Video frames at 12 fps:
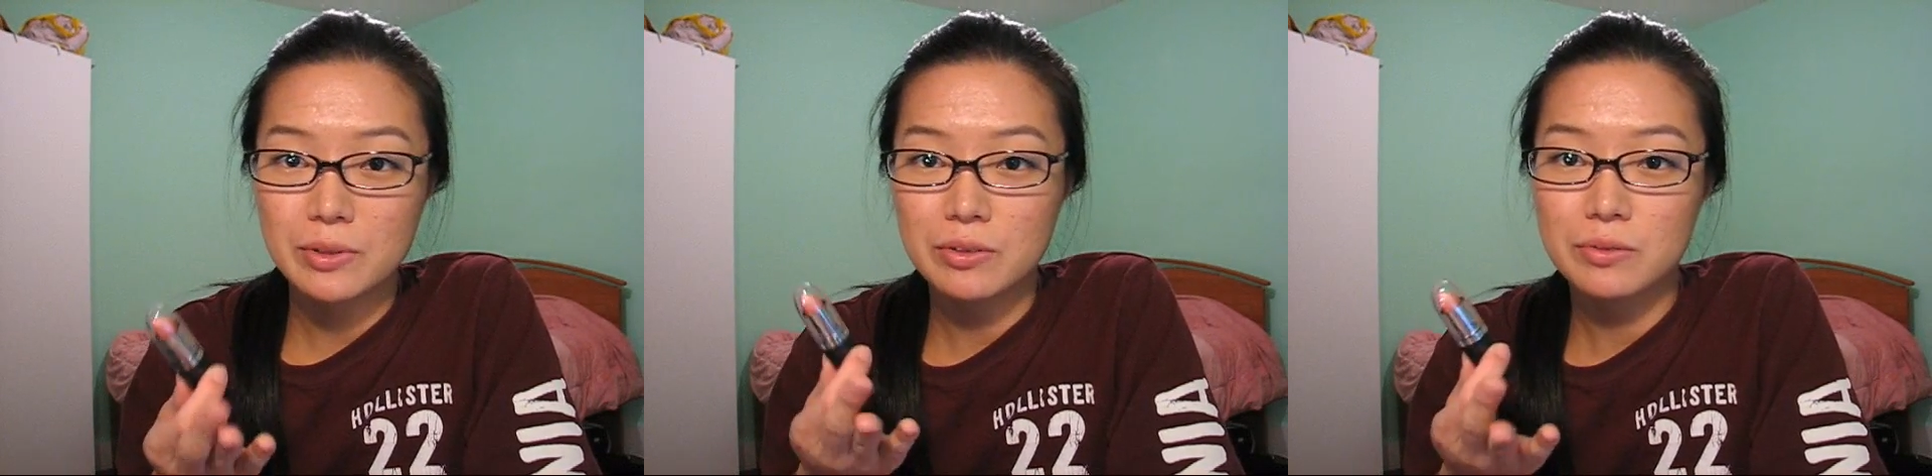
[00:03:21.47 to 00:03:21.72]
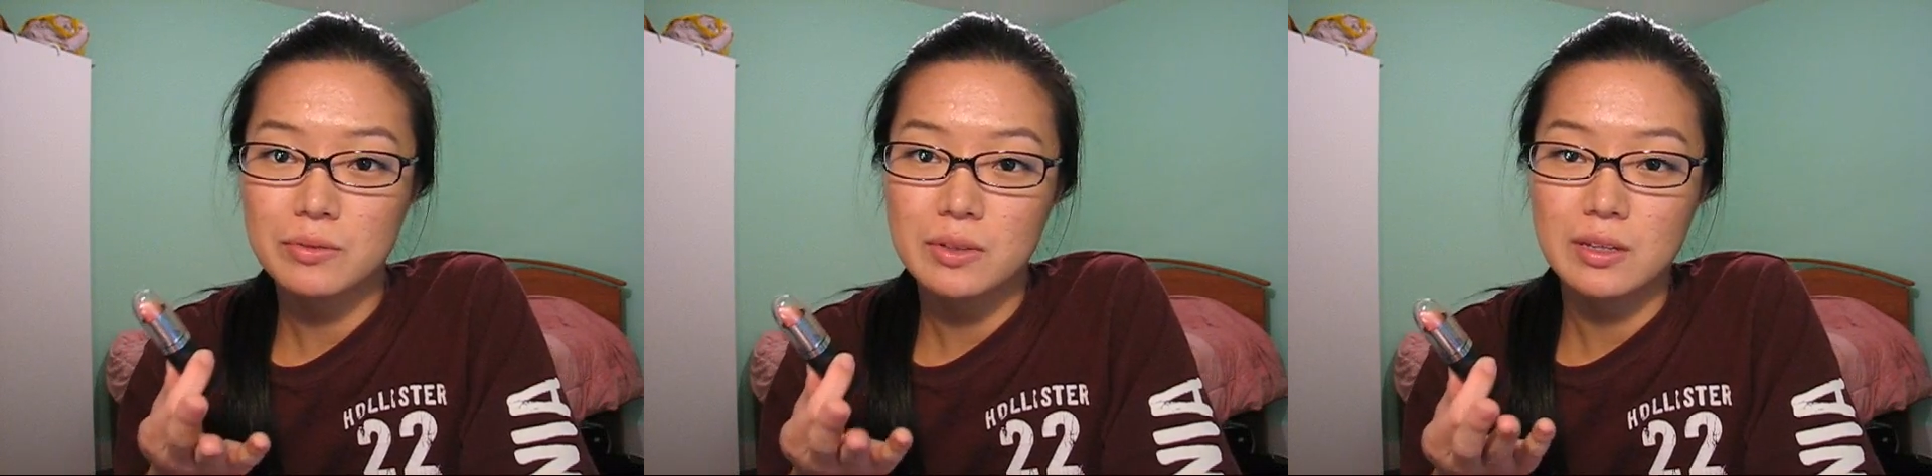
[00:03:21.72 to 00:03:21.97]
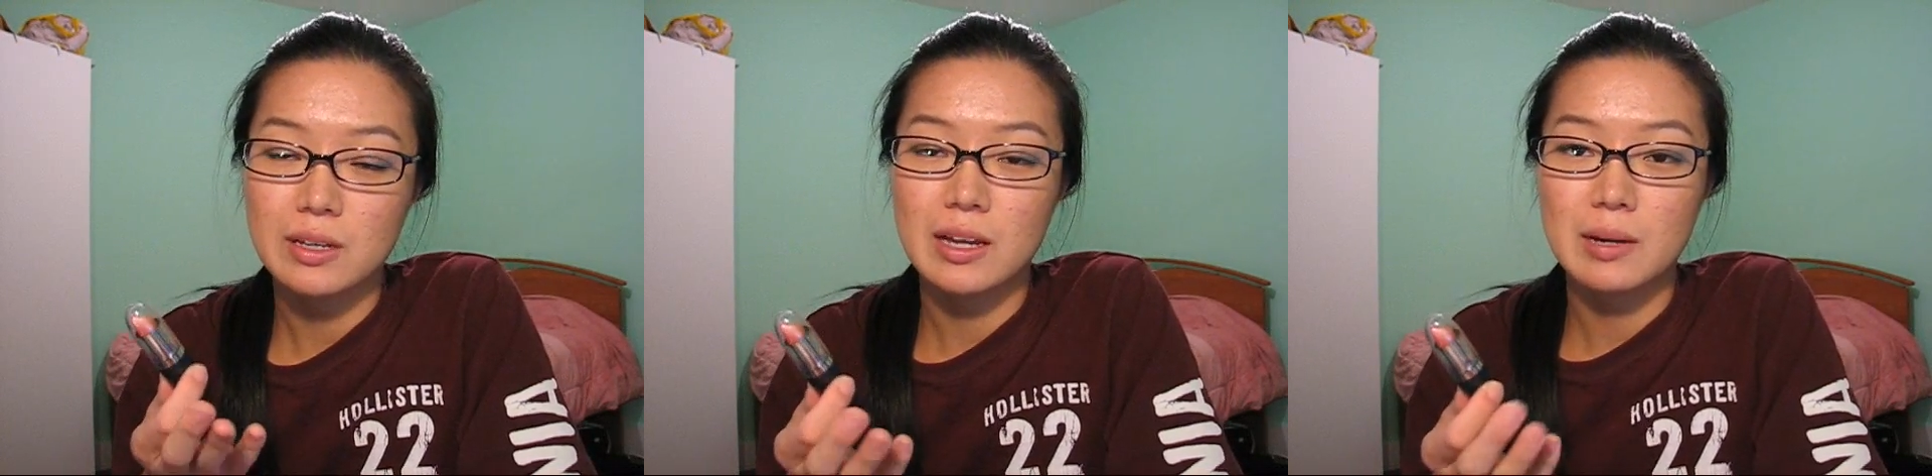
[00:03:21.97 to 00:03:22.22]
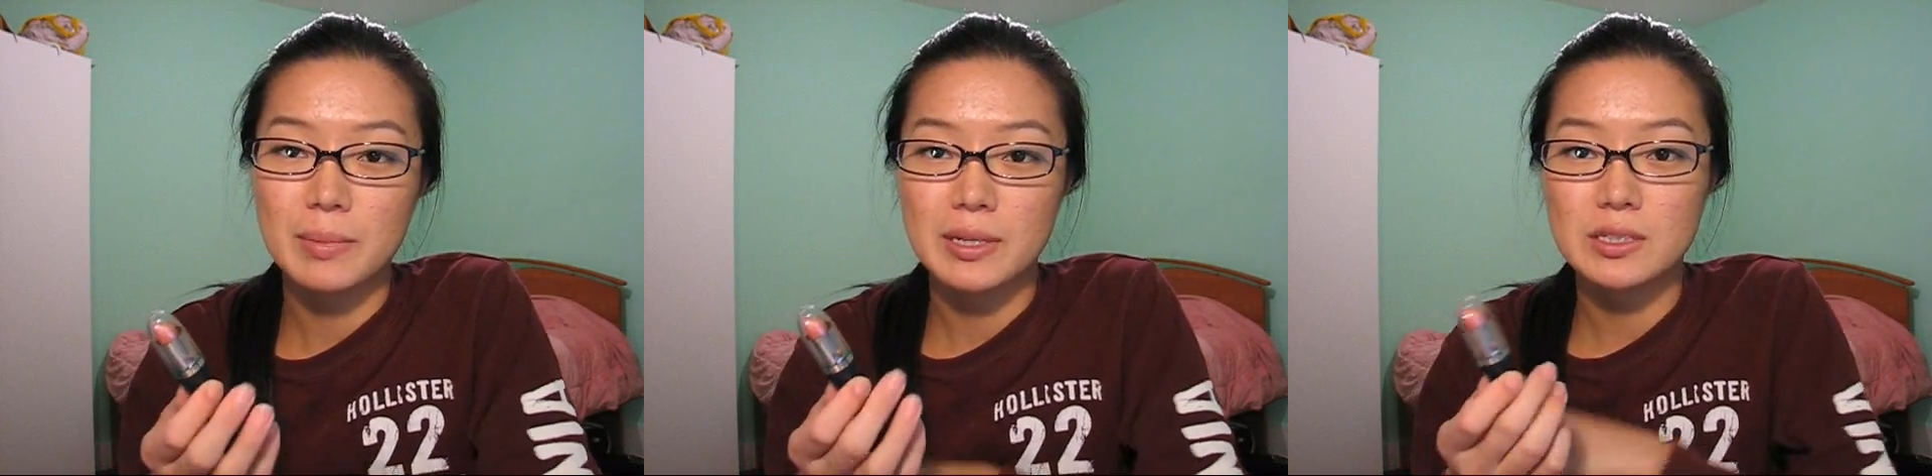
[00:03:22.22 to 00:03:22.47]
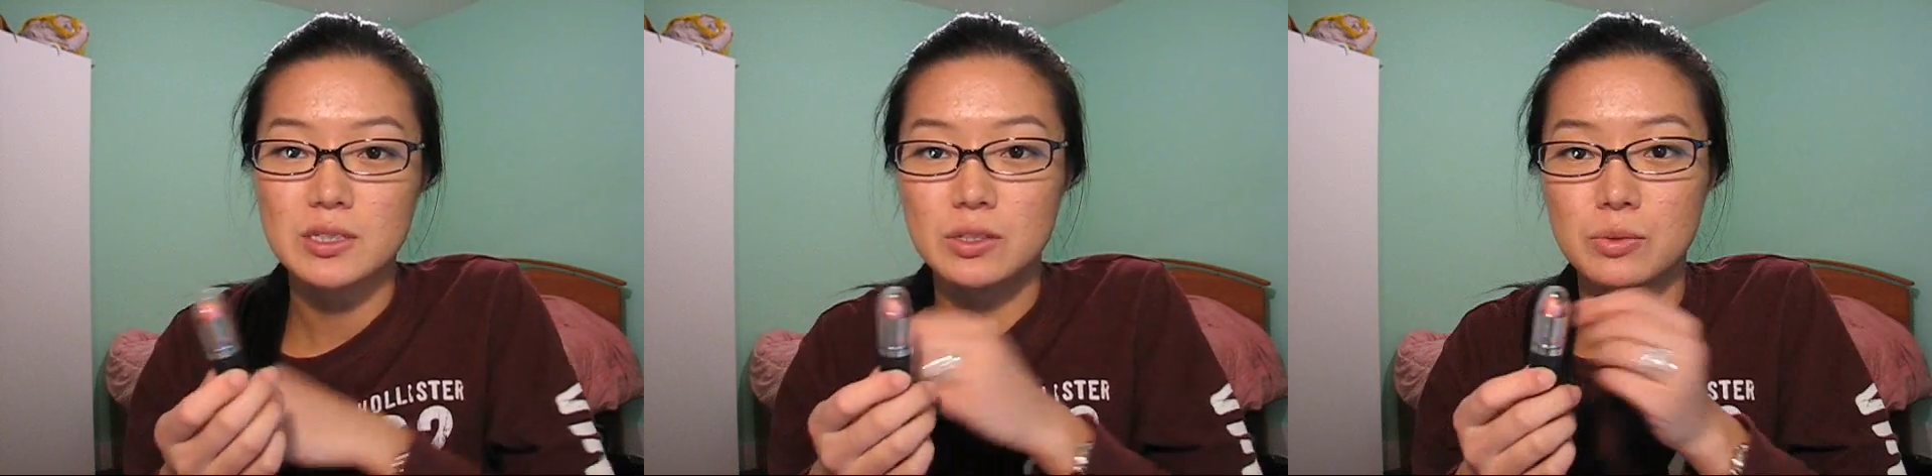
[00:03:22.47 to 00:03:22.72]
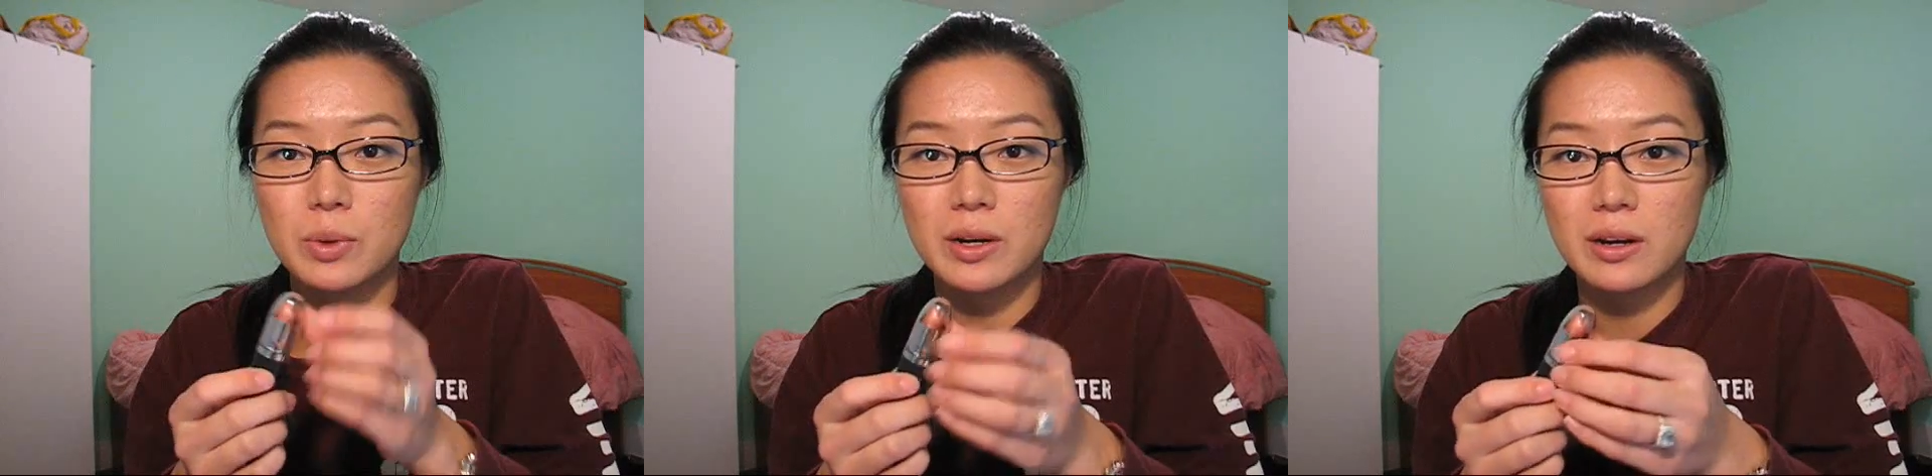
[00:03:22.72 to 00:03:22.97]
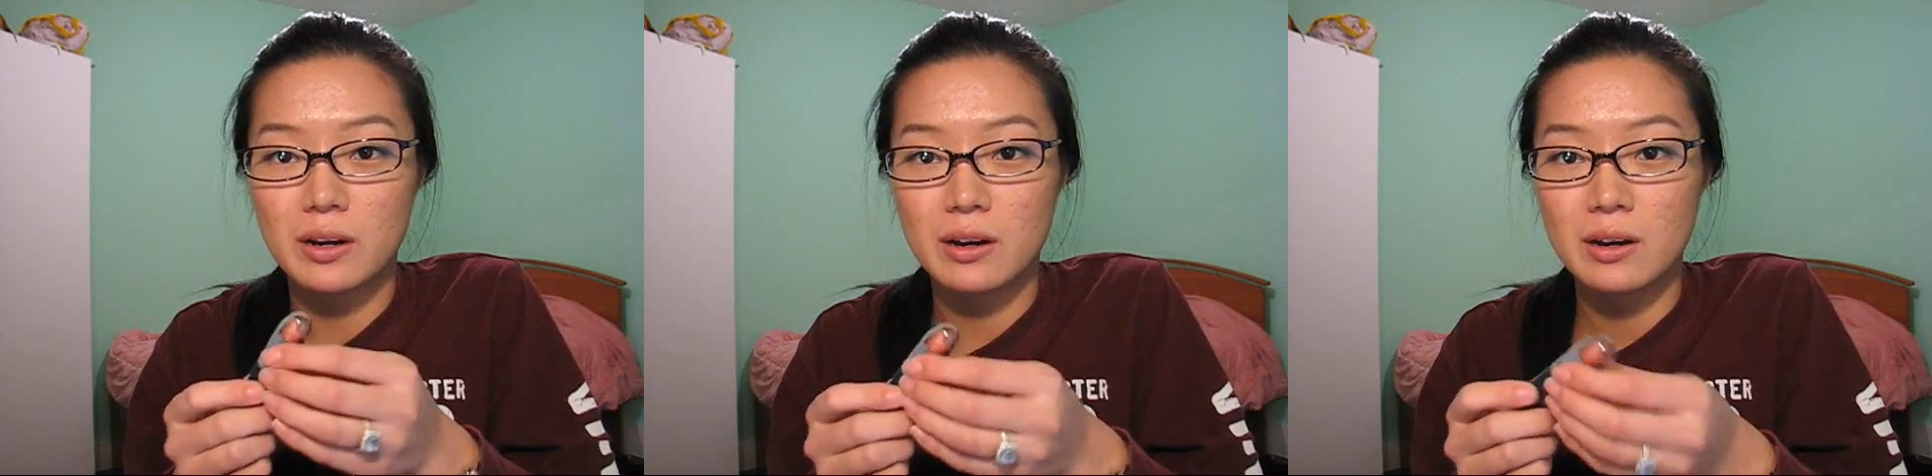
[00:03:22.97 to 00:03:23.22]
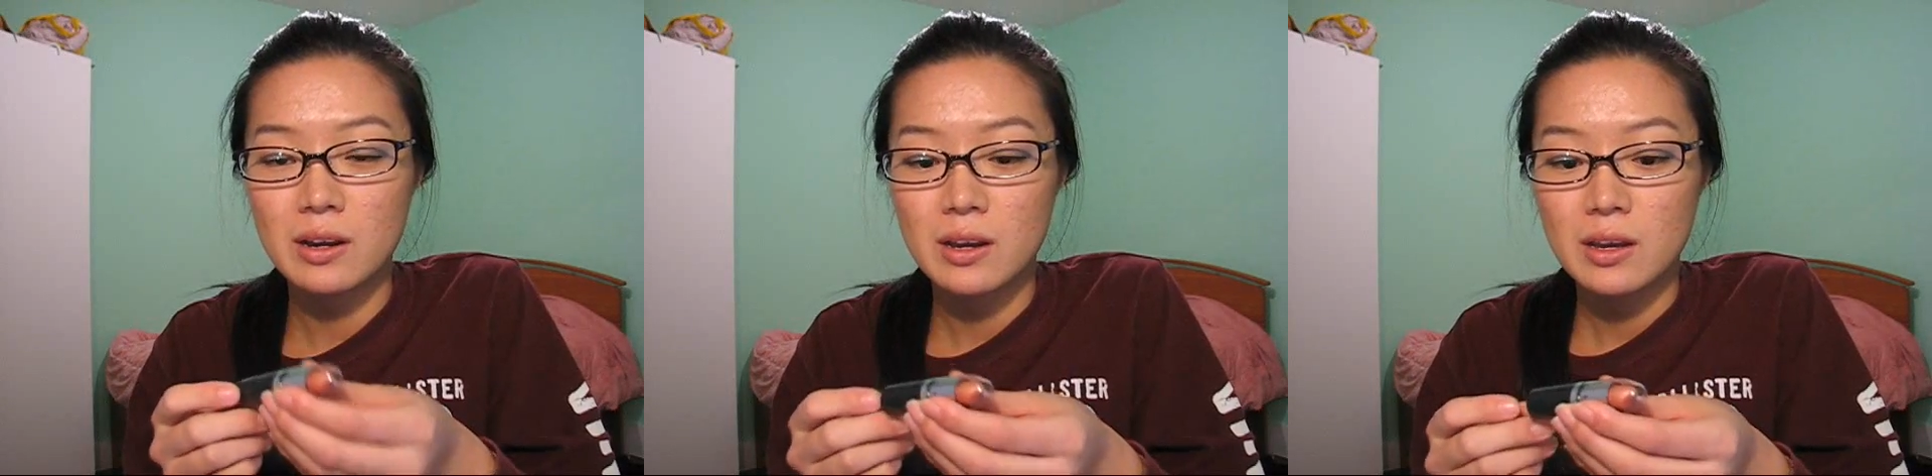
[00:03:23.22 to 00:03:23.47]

you it kind of makes you wonder